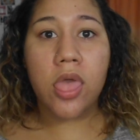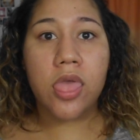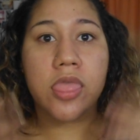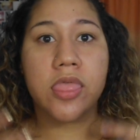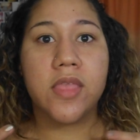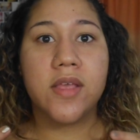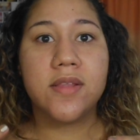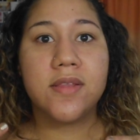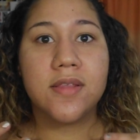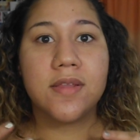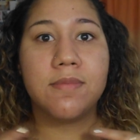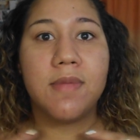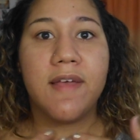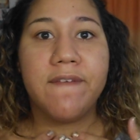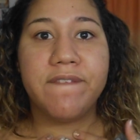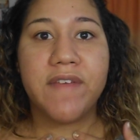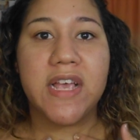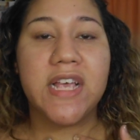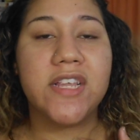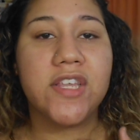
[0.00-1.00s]
This is my
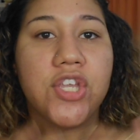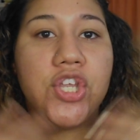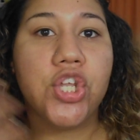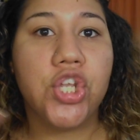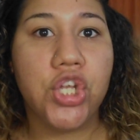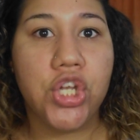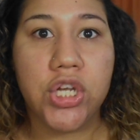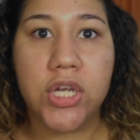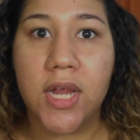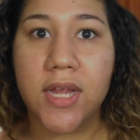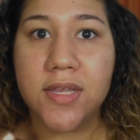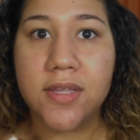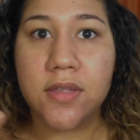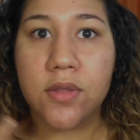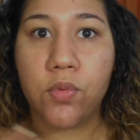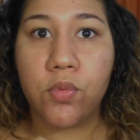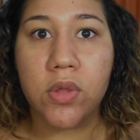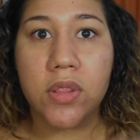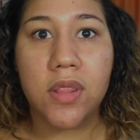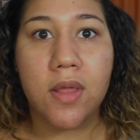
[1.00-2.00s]
face just
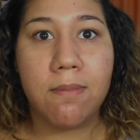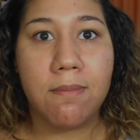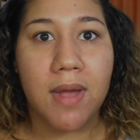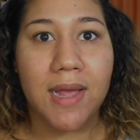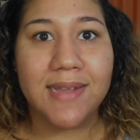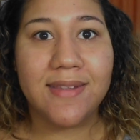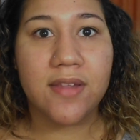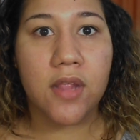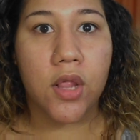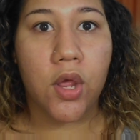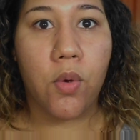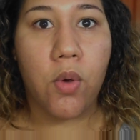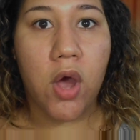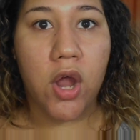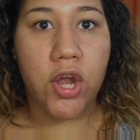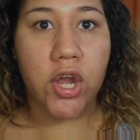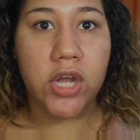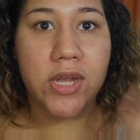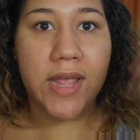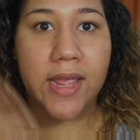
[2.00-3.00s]
with the micellar
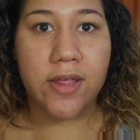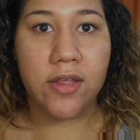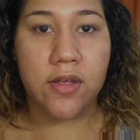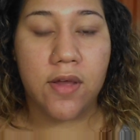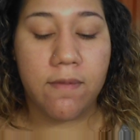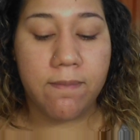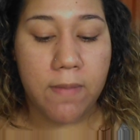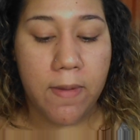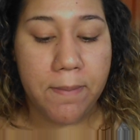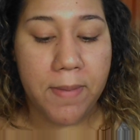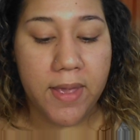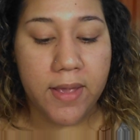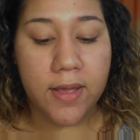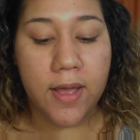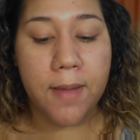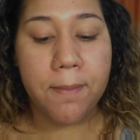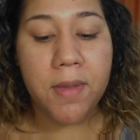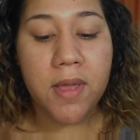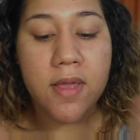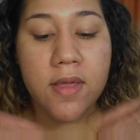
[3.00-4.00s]
water, taking off my
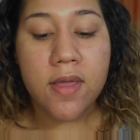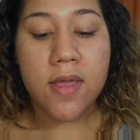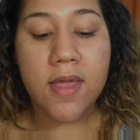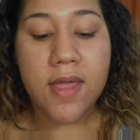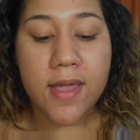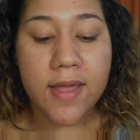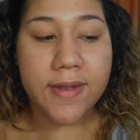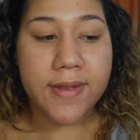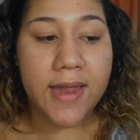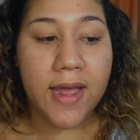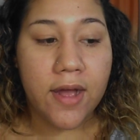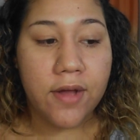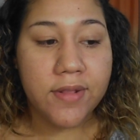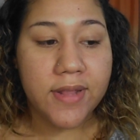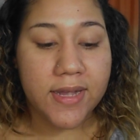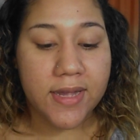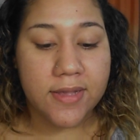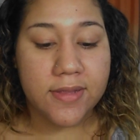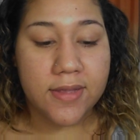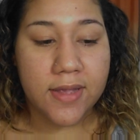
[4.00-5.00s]
makeup. Now,
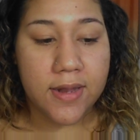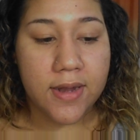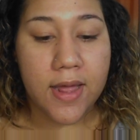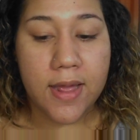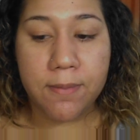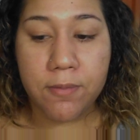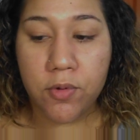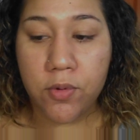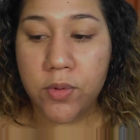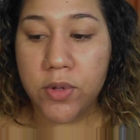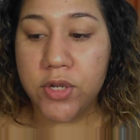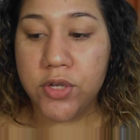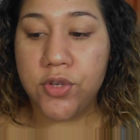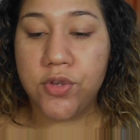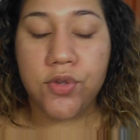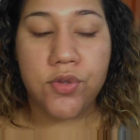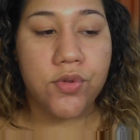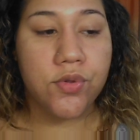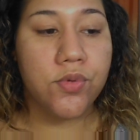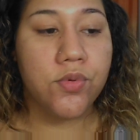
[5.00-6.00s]
like I said, I'm going
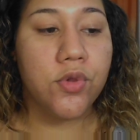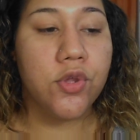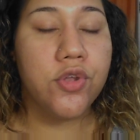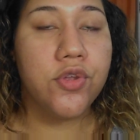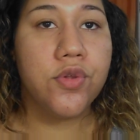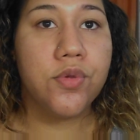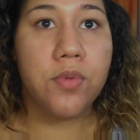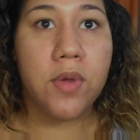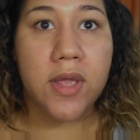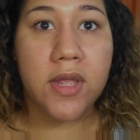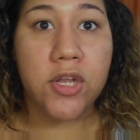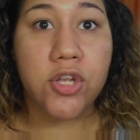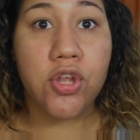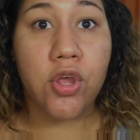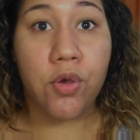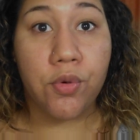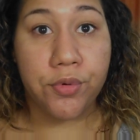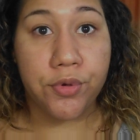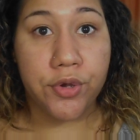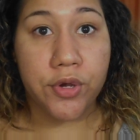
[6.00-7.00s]
to do a
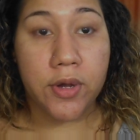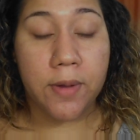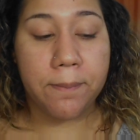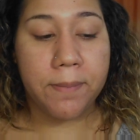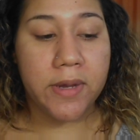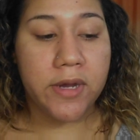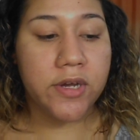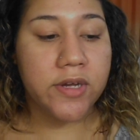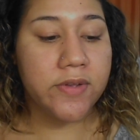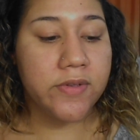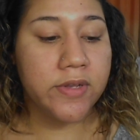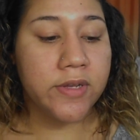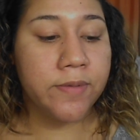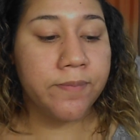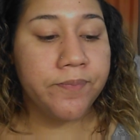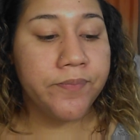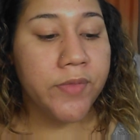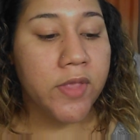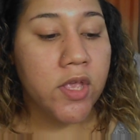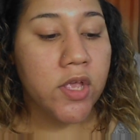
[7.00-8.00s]
toner
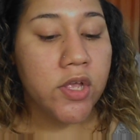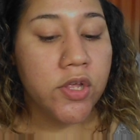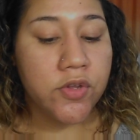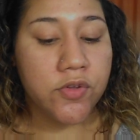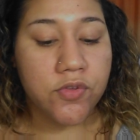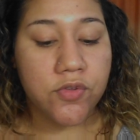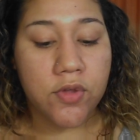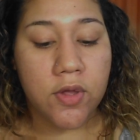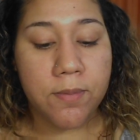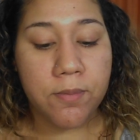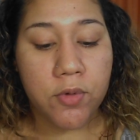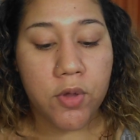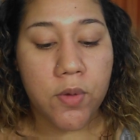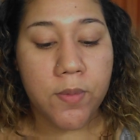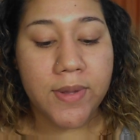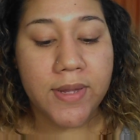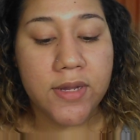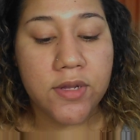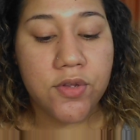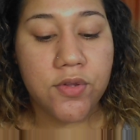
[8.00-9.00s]
comparison. So I'm
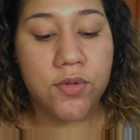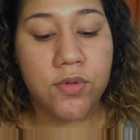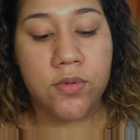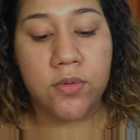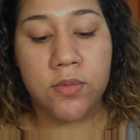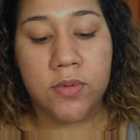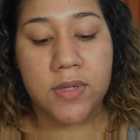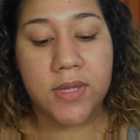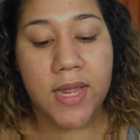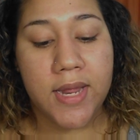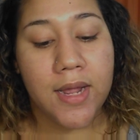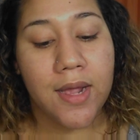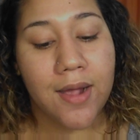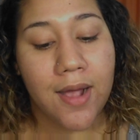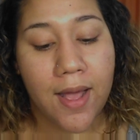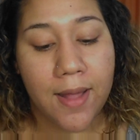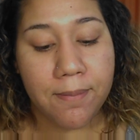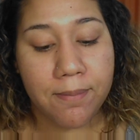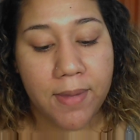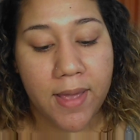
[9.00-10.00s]
going to take a
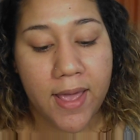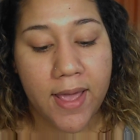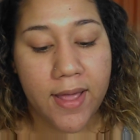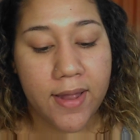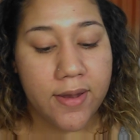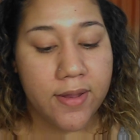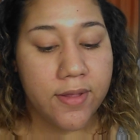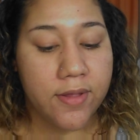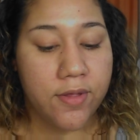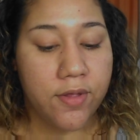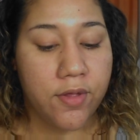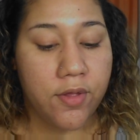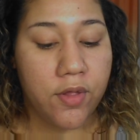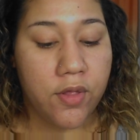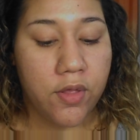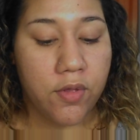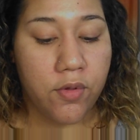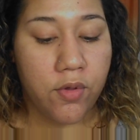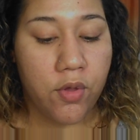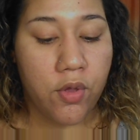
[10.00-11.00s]
cotton pad,
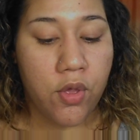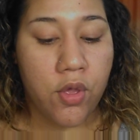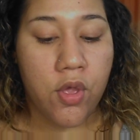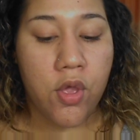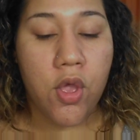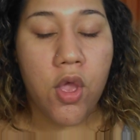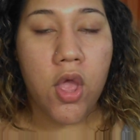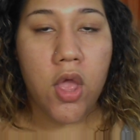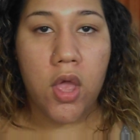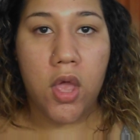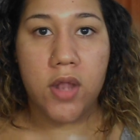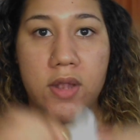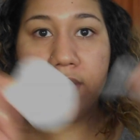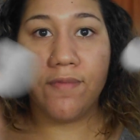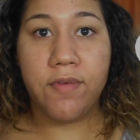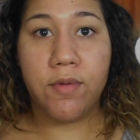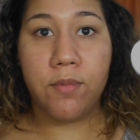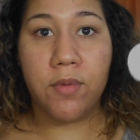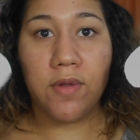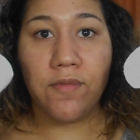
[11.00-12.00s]
a
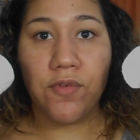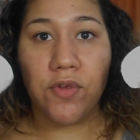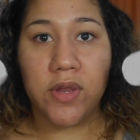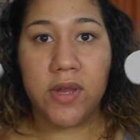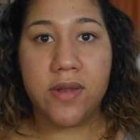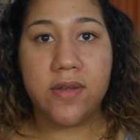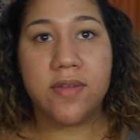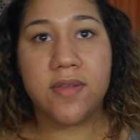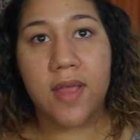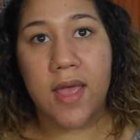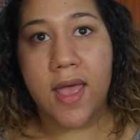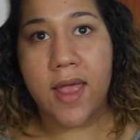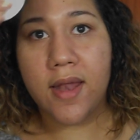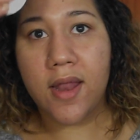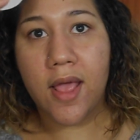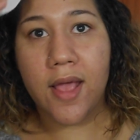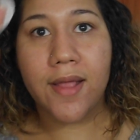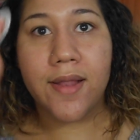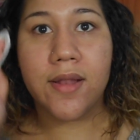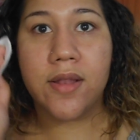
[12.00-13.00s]
different one for each side,
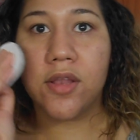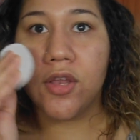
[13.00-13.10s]
and